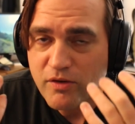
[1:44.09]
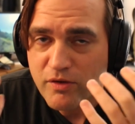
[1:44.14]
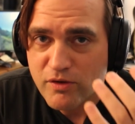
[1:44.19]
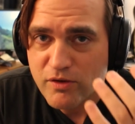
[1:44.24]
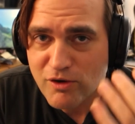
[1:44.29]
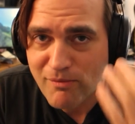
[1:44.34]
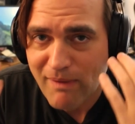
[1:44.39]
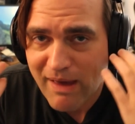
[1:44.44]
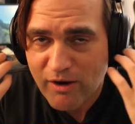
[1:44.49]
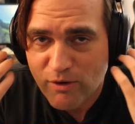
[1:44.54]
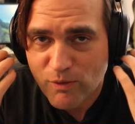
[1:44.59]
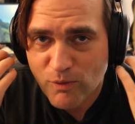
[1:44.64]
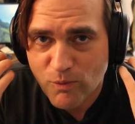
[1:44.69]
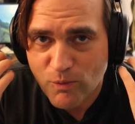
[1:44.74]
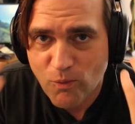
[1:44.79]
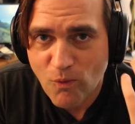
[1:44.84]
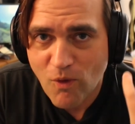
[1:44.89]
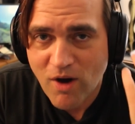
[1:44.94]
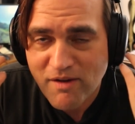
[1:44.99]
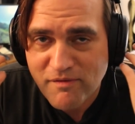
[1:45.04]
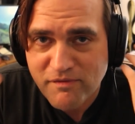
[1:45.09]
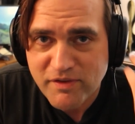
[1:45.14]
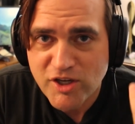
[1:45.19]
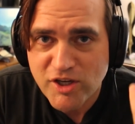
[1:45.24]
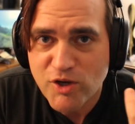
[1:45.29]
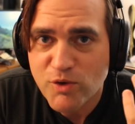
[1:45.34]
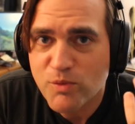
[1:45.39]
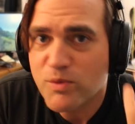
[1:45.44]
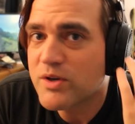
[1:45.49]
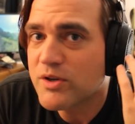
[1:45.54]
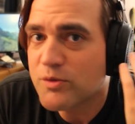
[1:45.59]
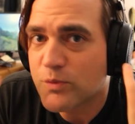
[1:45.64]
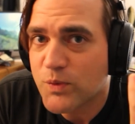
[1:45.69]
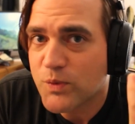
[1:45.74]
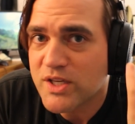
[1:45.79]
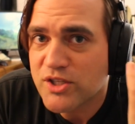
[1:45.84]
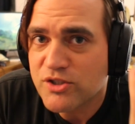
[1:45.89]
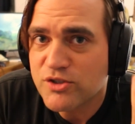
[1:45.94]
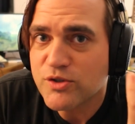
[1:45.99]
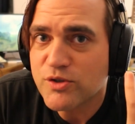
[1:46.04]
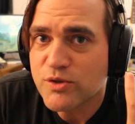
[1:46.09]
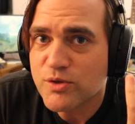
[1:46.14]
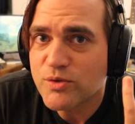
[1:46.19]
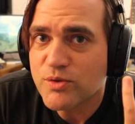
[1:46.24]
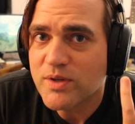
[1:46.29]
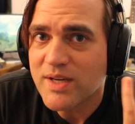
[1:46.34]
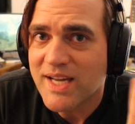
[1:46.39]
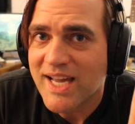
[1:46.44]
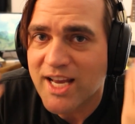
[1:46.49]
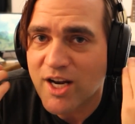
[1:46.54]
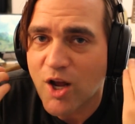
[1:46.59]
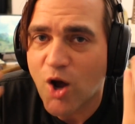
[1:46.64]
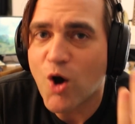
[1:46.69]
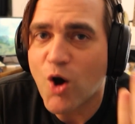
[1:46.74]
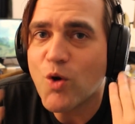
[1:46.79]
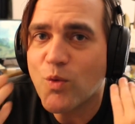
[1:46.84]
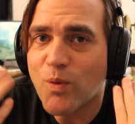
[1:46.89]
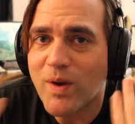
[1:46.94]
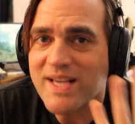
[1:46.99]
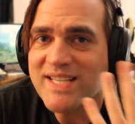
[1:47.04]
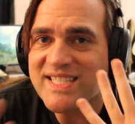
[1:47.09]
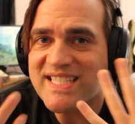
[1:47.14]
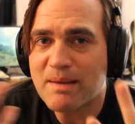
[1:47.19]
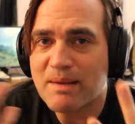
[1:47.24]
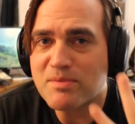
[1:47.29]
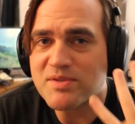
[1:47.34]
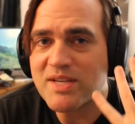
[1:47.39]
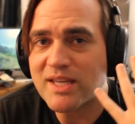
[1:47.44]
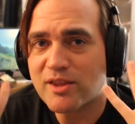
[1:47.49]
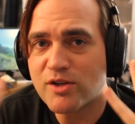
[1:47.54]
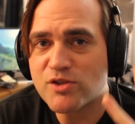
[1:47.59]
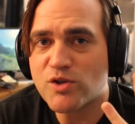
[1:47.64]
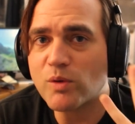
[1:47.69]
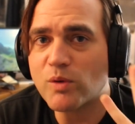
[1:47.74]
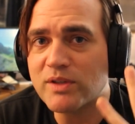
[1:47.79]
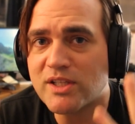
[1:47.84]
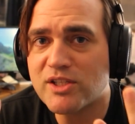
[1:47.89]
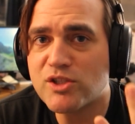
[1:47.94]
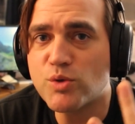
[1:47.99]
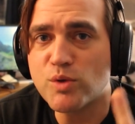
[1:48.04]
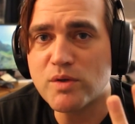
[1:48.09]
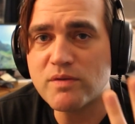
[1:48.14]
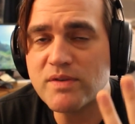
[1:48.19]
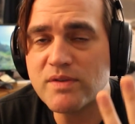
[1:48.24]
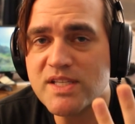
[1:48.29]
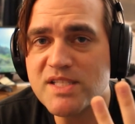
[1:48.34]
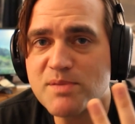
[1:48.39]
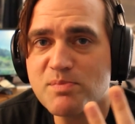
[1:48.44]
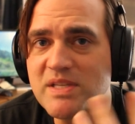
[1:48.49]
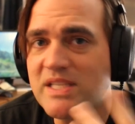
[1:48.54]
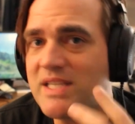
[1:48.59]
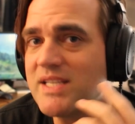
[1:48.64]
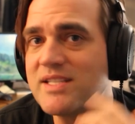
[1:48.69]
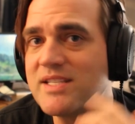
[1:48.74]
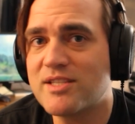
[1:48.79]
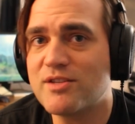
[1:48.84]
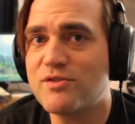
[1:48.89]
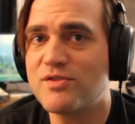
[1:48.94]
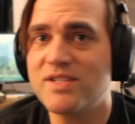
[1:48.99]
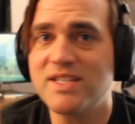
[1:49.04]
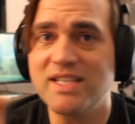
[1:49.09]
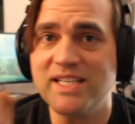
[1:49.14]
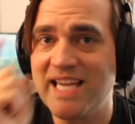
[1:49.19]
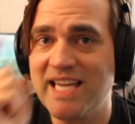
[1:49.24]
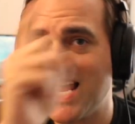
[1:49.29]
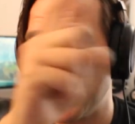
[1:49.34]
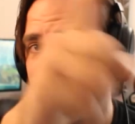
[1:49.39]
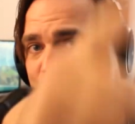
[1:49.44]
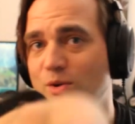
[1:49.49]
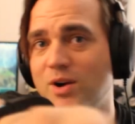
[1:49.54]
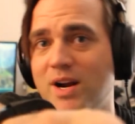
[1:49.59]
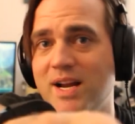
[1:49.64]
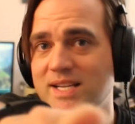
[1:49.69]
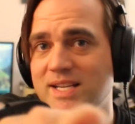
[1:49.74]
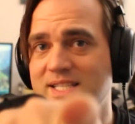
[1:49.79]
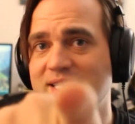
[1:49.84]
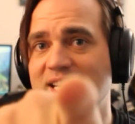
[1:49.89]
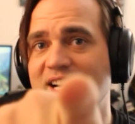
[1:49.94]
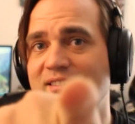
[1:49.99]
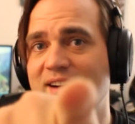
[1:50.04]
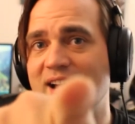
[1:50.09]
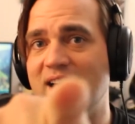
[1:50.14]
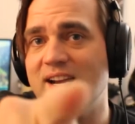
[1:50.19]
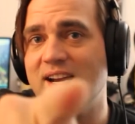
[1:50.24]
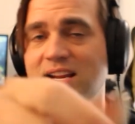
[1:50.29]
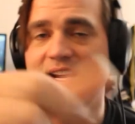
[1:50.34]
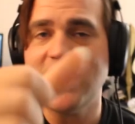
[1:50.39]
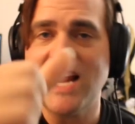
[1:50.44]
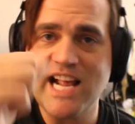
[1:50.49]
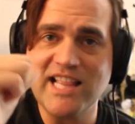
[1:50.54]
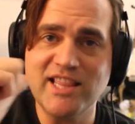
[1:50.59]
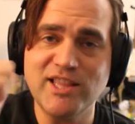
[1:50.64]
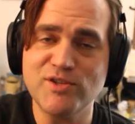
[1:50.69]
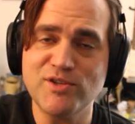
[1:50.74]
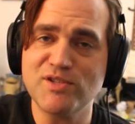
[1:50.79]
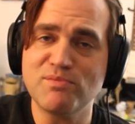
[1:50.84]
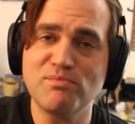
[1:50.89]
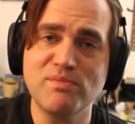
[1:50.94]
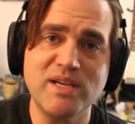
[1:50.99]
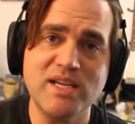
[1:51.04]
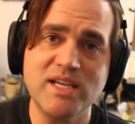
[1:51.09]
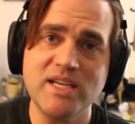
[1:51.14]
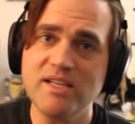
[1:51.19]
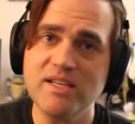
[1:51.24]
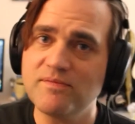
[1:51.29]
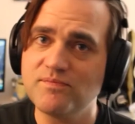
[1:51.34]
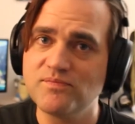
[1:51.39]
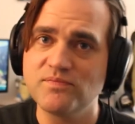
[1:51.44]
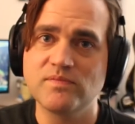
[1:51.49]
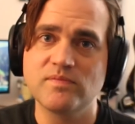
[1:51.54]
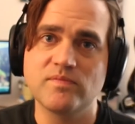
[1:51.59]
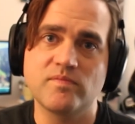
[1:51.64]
no matter what video we do, it always seems like there's only 2 of us because there's the camera I stare at and there's me.